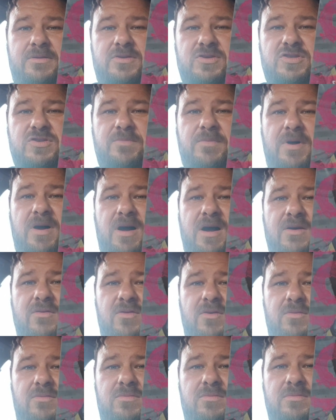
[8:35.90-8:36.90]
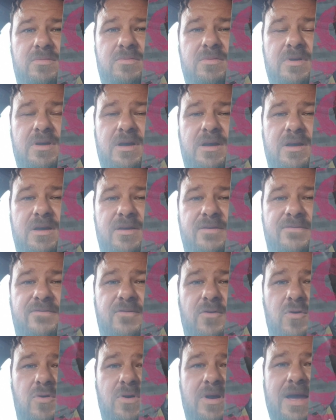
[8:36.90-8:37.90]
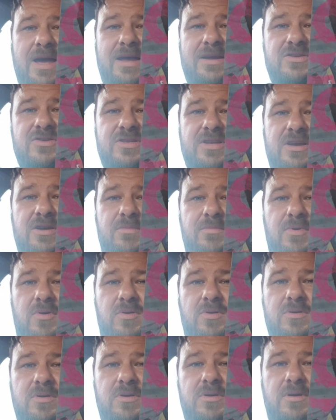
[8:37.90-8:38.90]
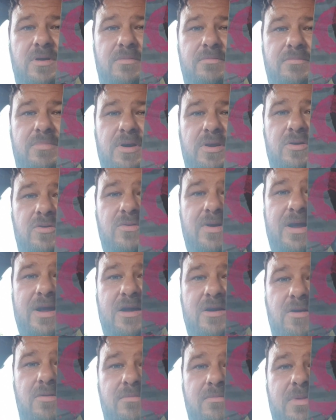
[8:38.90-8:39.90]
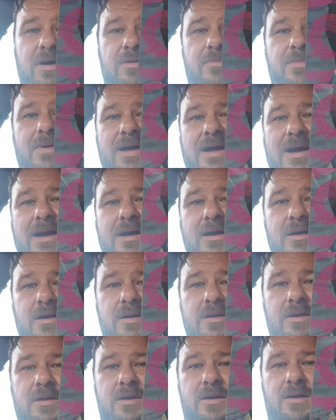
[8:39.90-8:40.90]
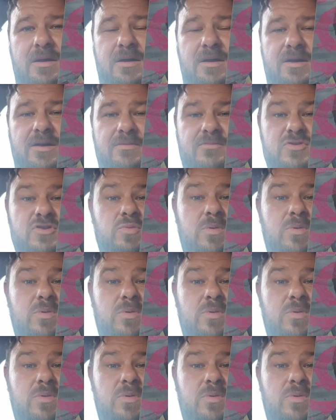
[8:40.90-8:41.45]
Spiral 4K steelbook and Blu-ray combo pack. It was